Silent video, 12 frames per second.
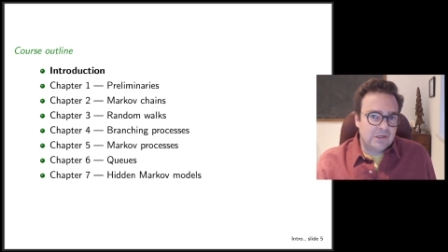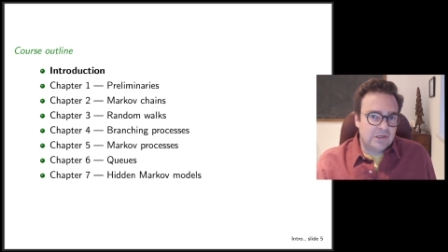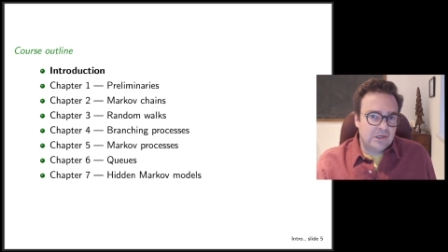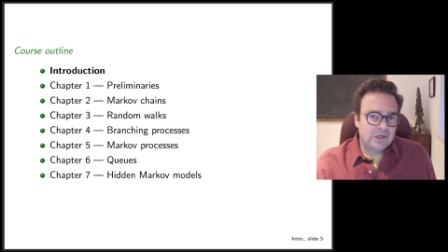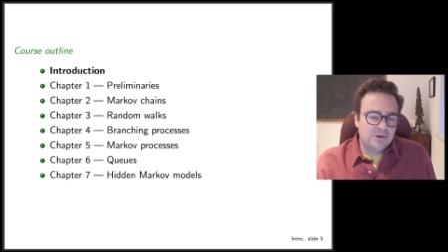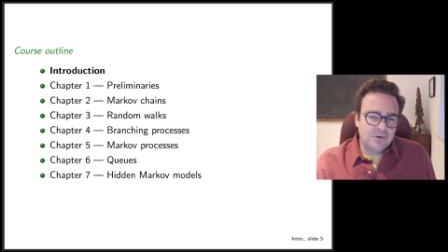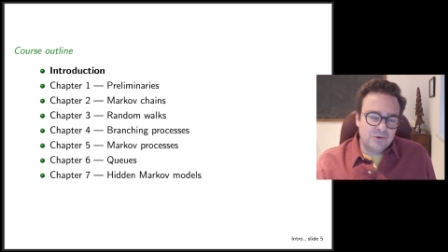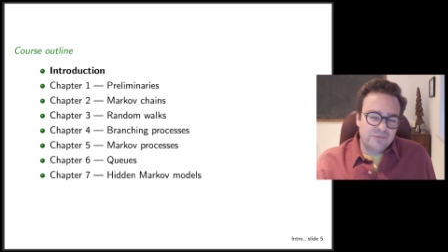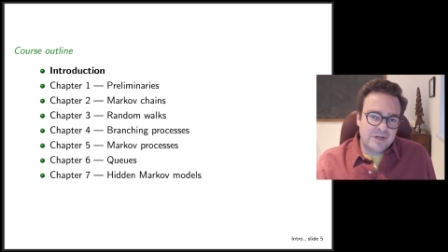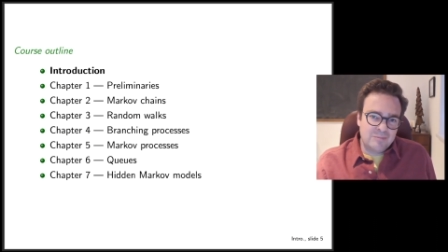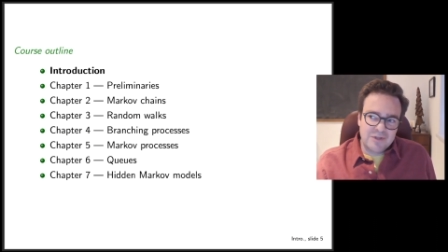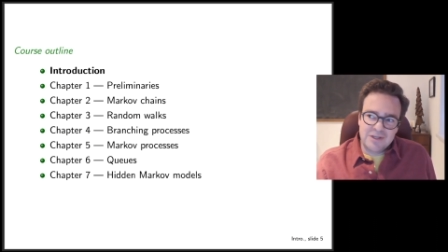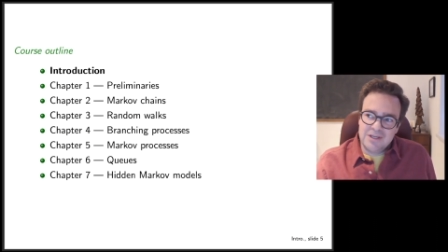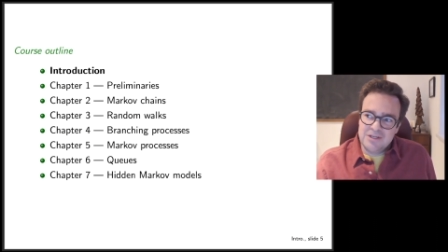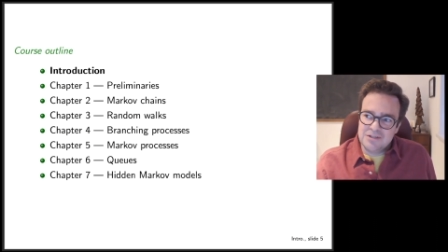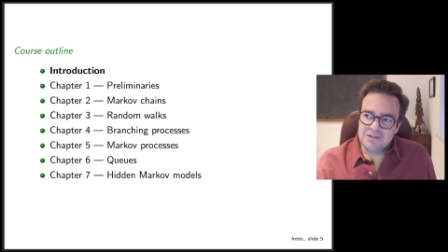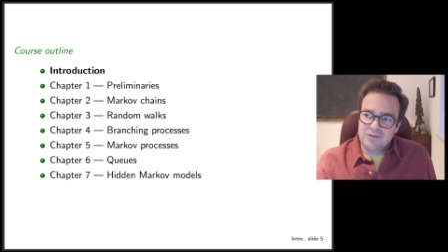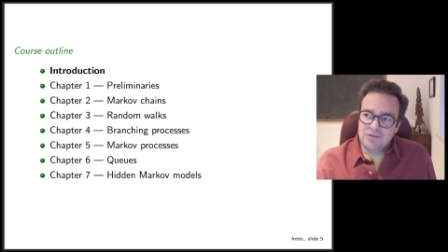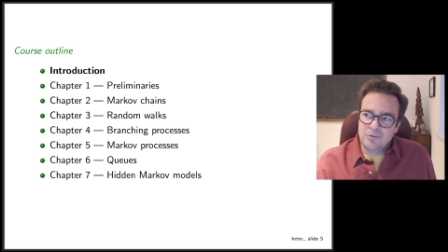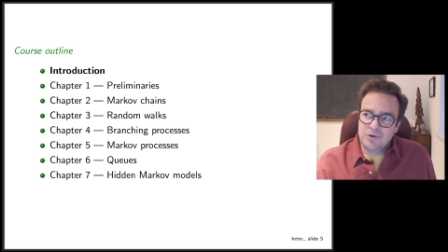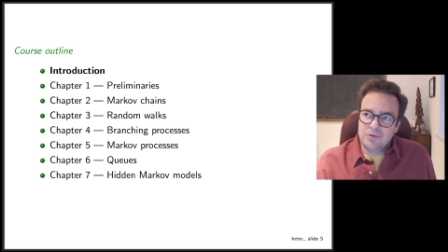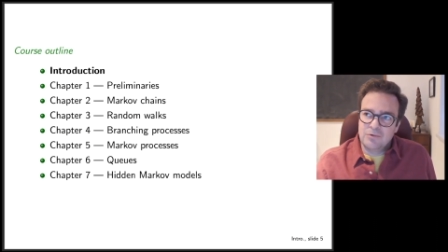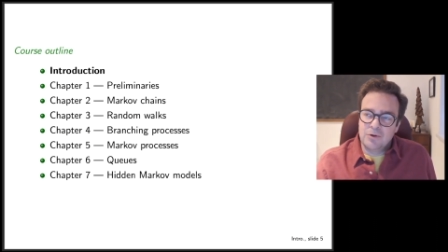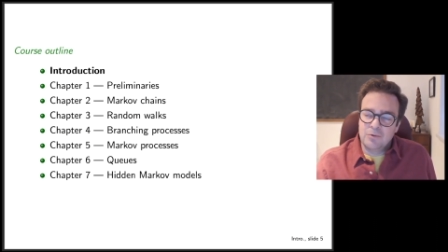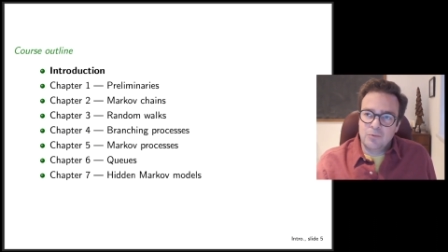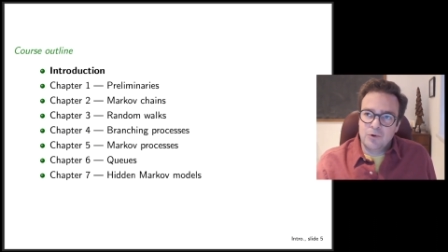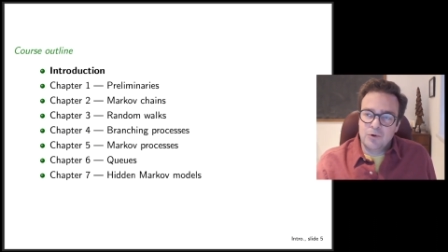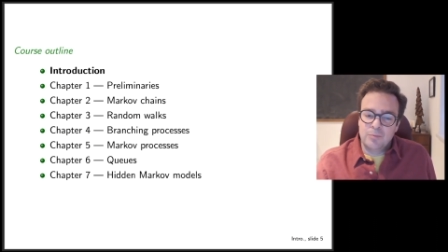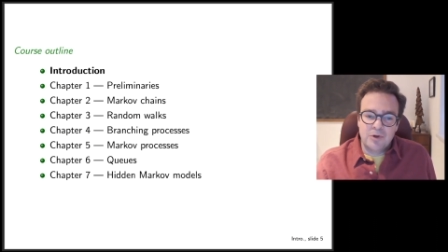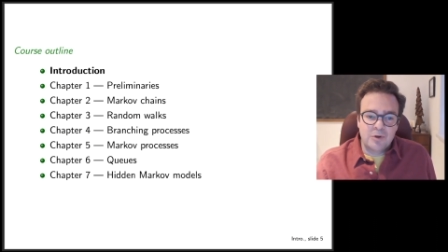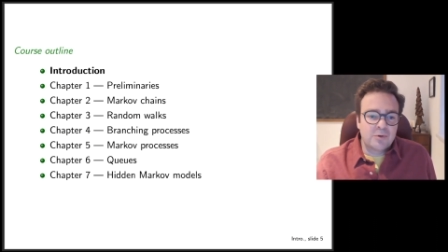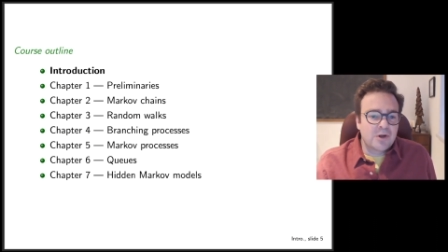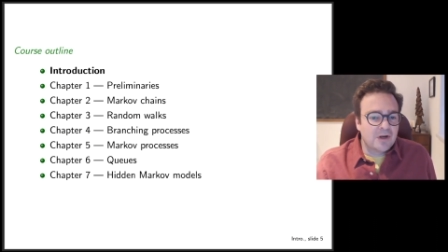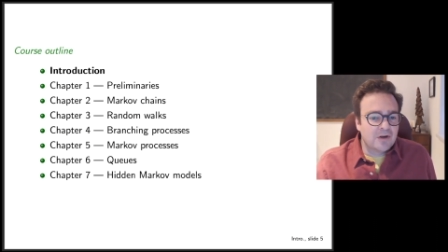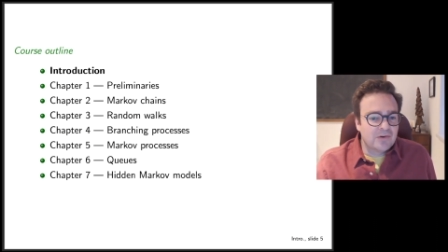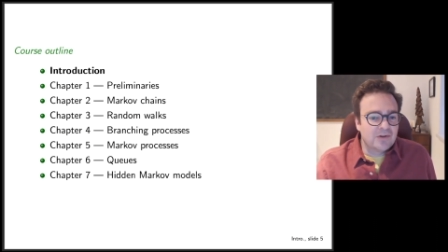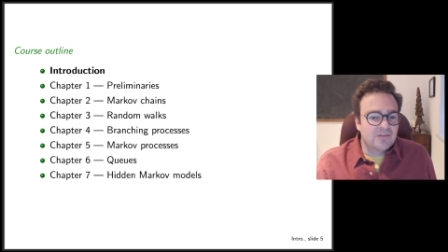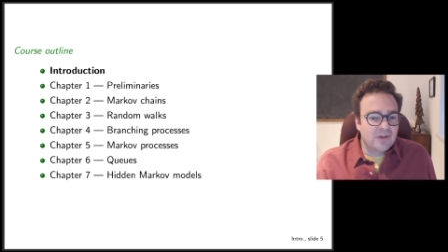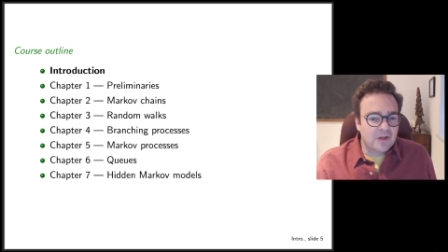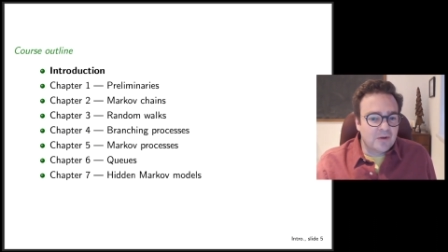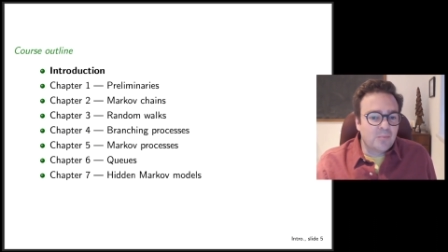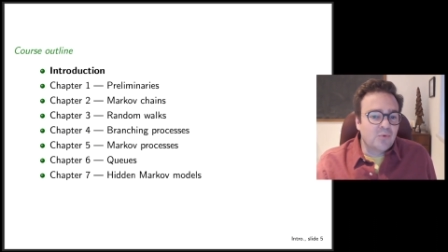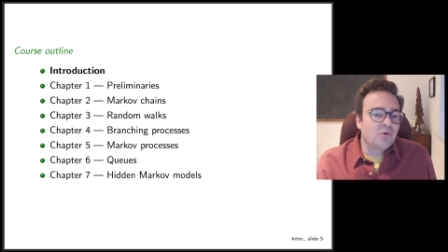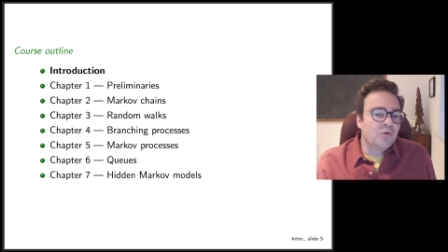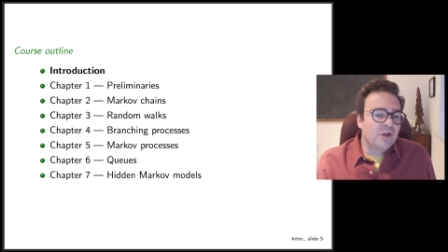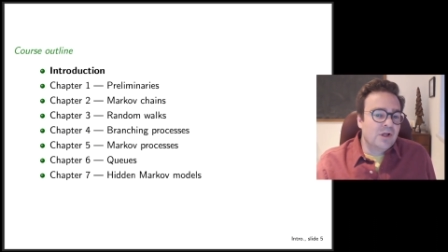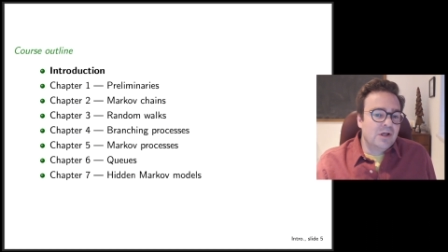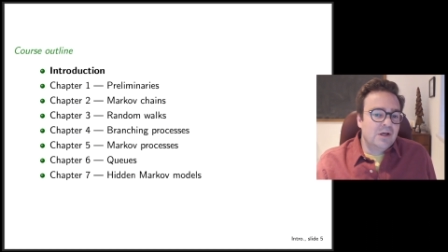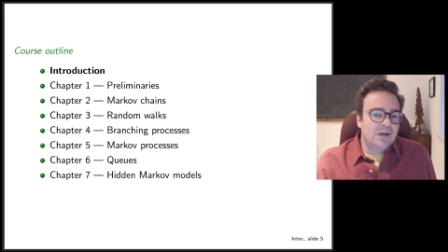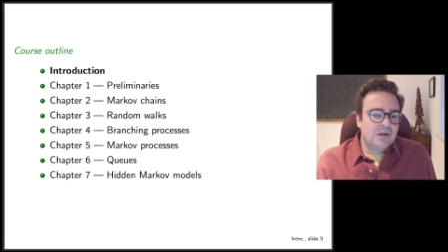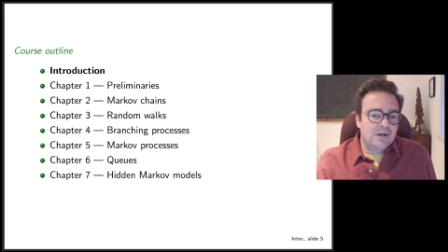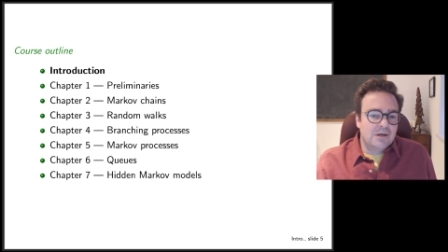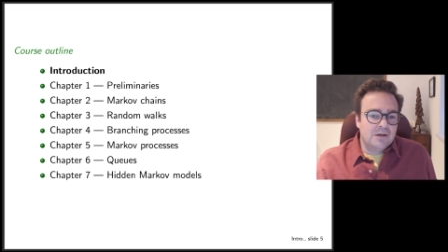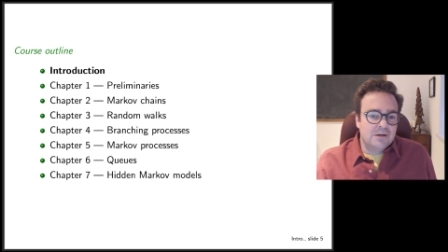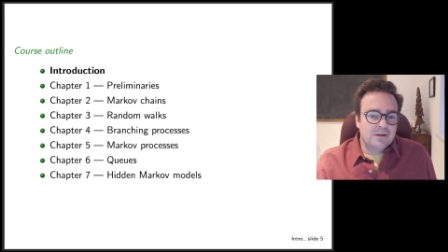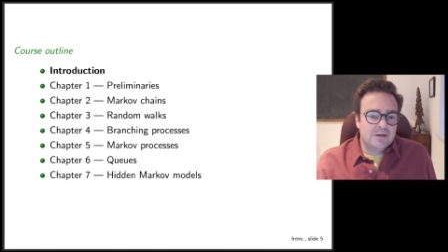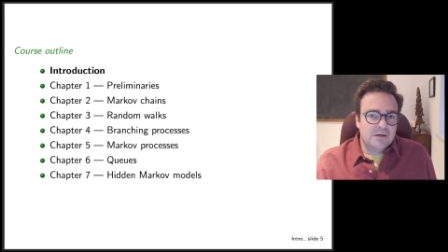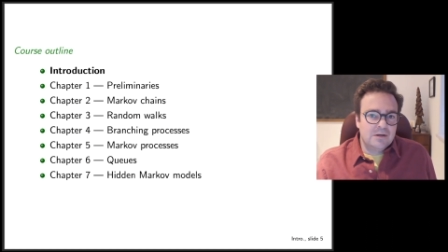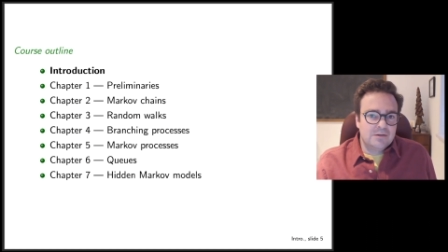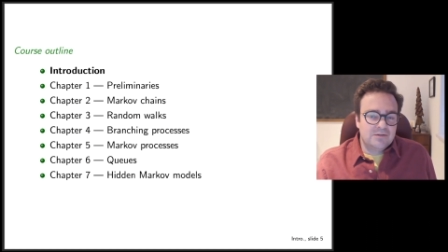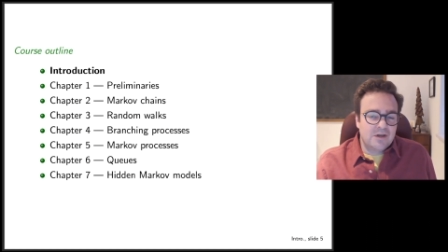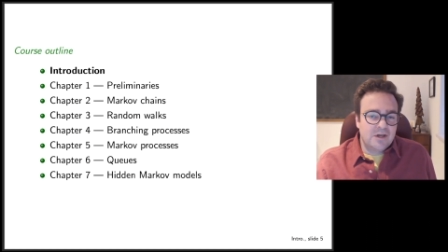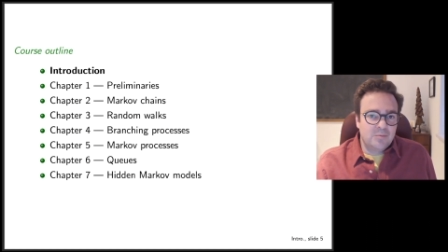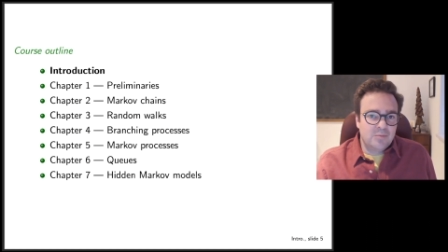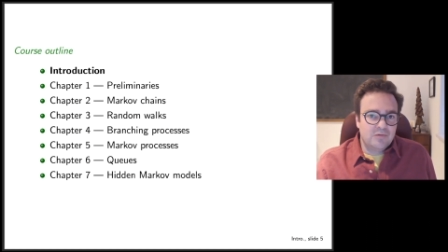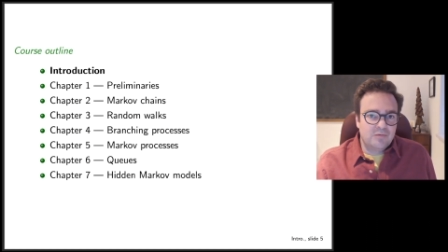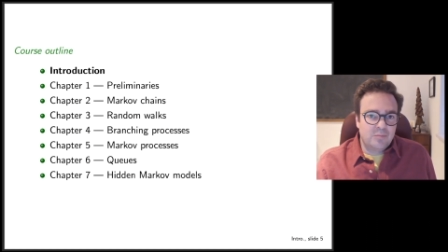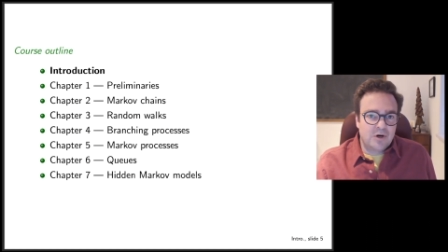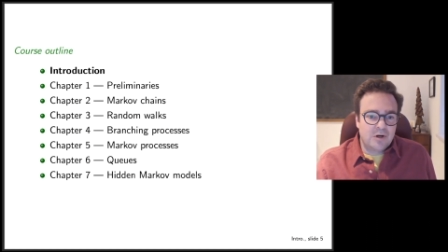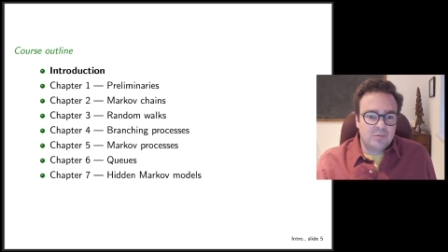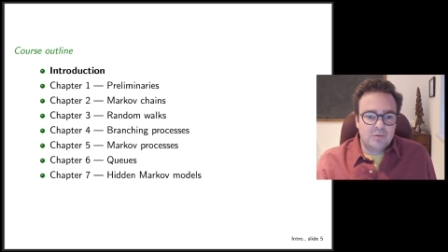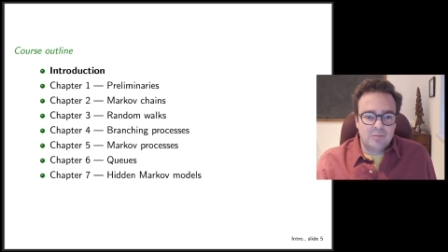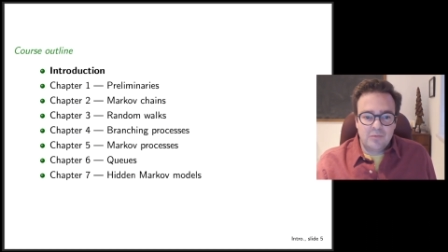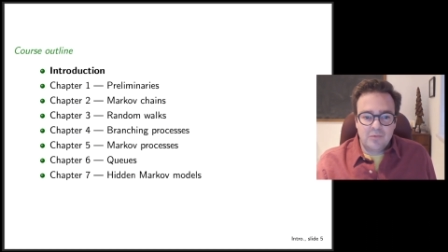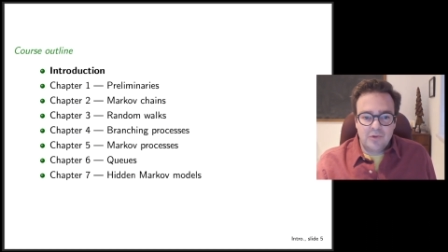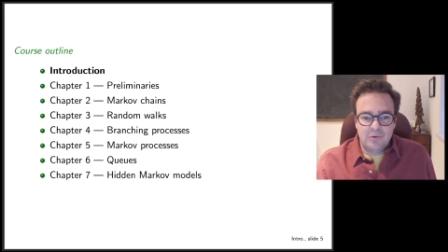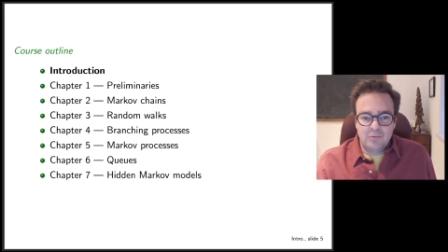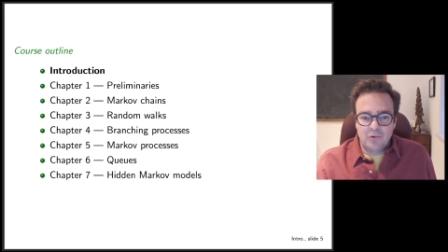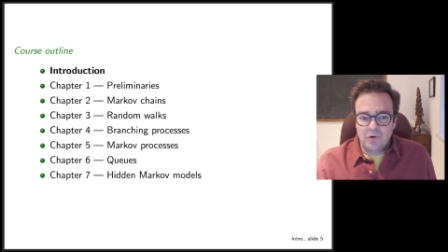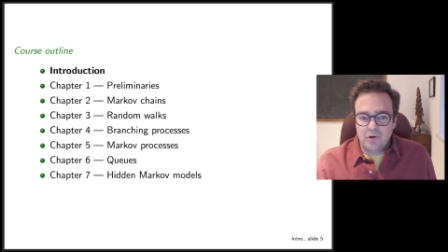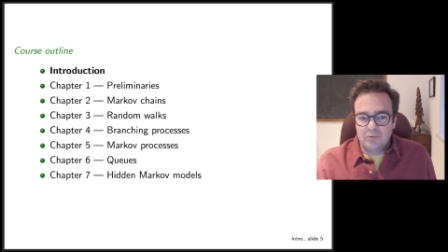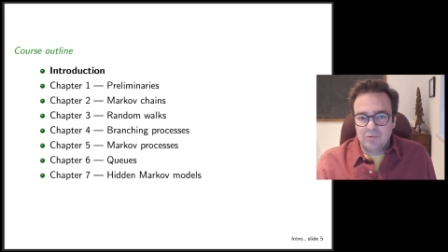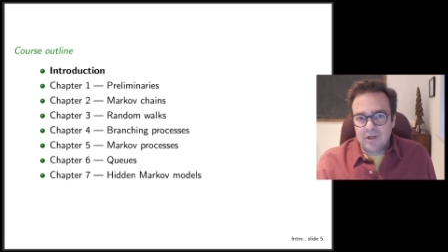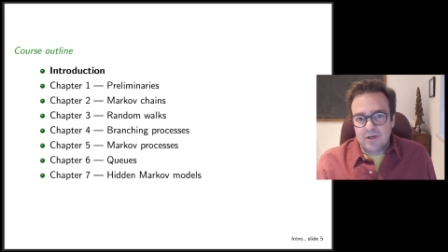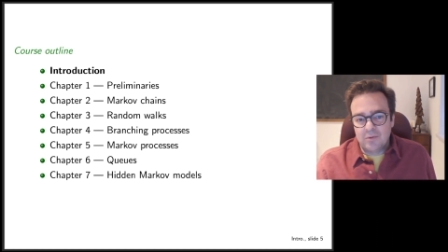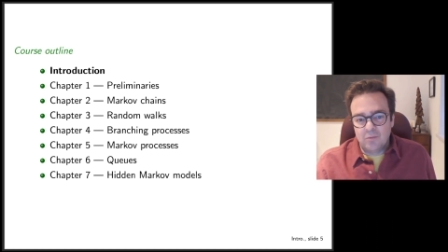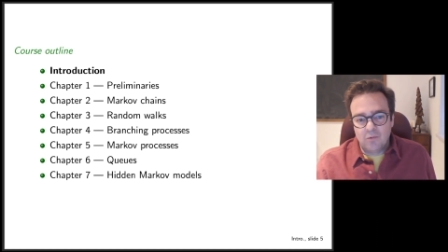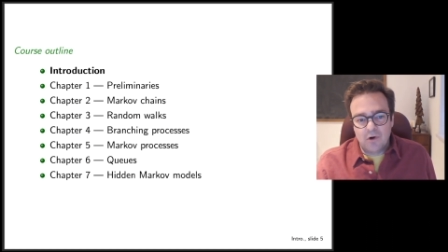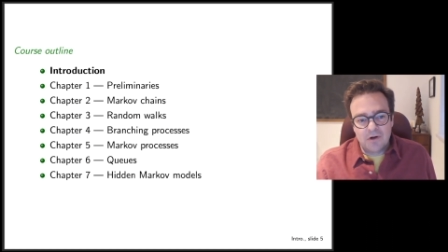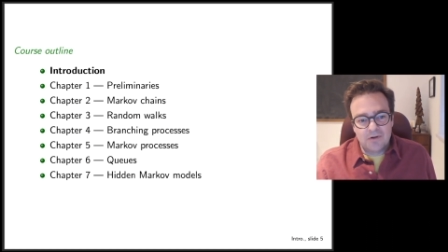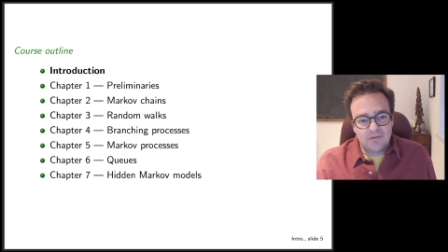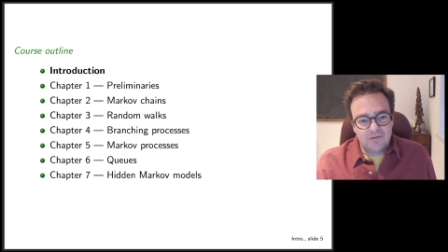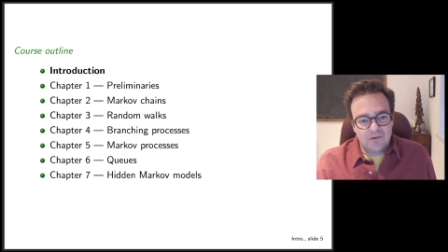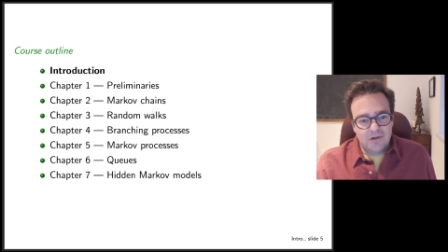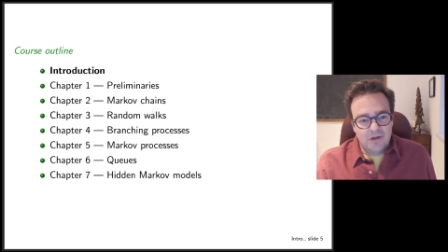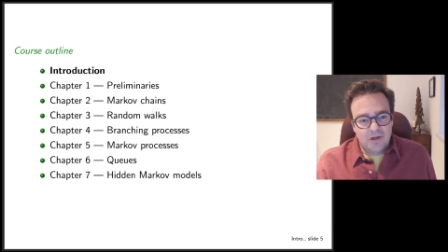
I don't know if application is quite the right word, but a kind of example uh, type of problem that we'll call random walks,